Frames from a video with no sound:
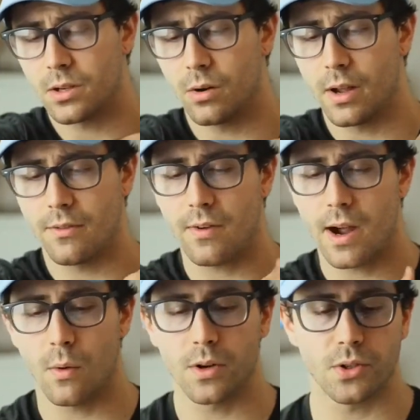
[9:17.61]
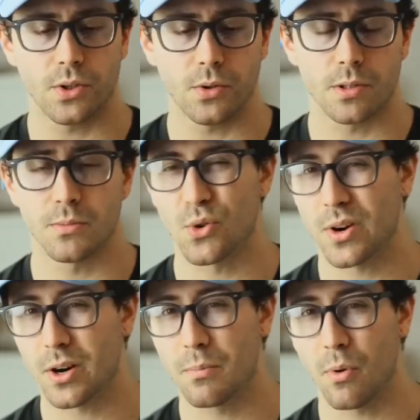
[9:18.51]
So if I want to do some
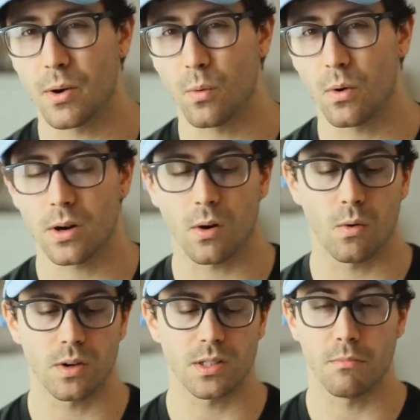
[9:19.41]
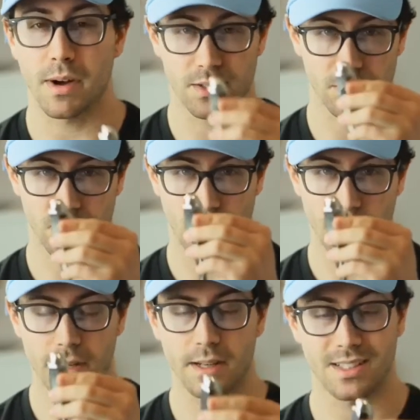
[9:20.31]
trigger point work or some muscle
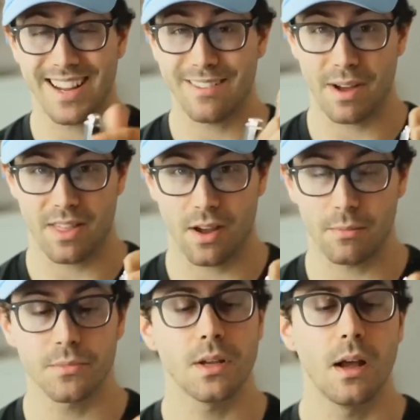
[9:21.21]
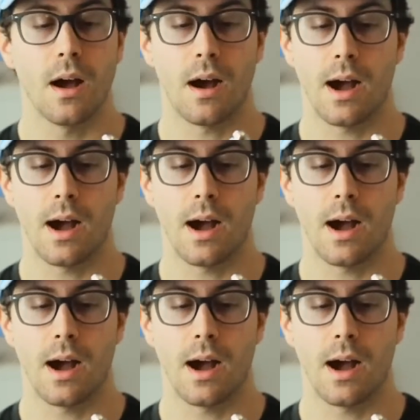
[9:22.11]
stripping and save my thumbs,